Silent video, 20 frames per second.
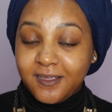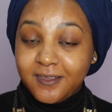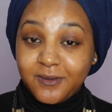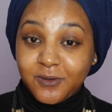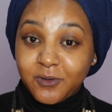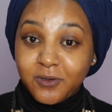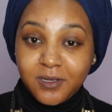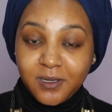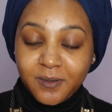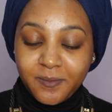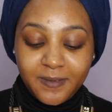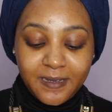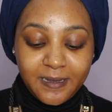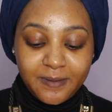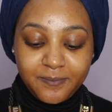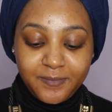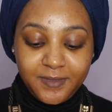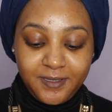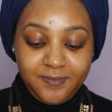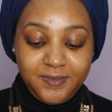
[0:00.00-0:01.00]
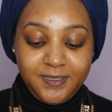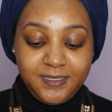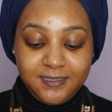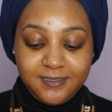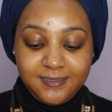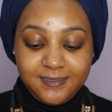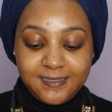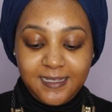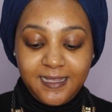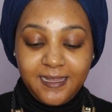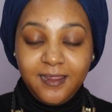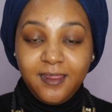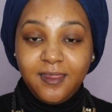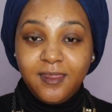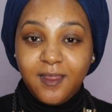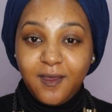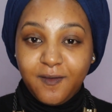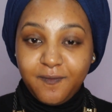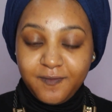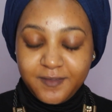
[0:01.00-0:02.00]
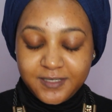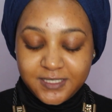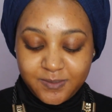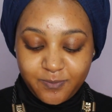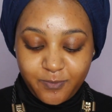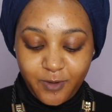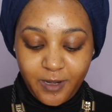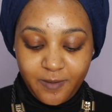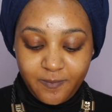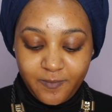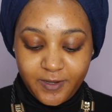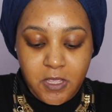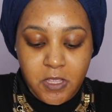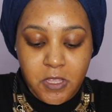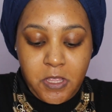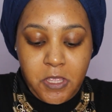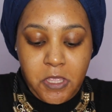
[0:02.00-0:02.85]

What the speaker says: Don't come at me because I love this primer.